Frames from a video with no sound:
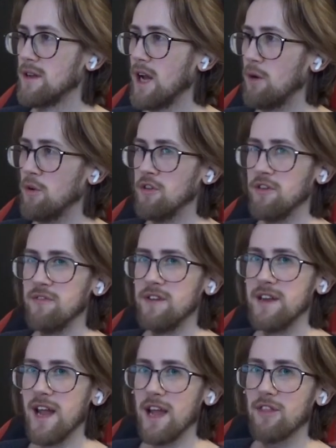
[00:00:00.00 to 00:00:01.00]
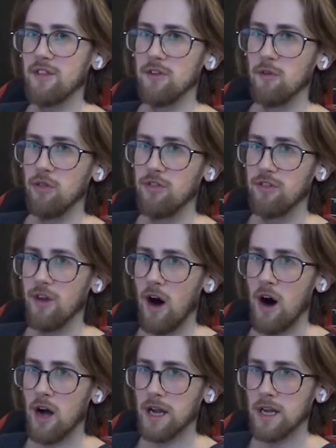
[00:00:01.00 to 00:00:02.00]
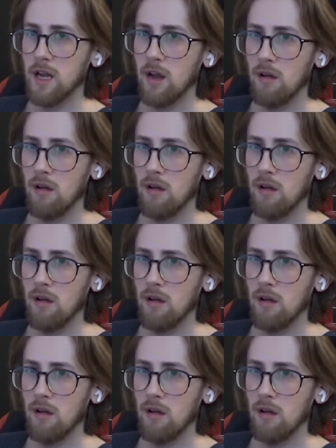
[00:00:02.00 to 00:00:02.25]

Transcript: I wonder if Nathan will die.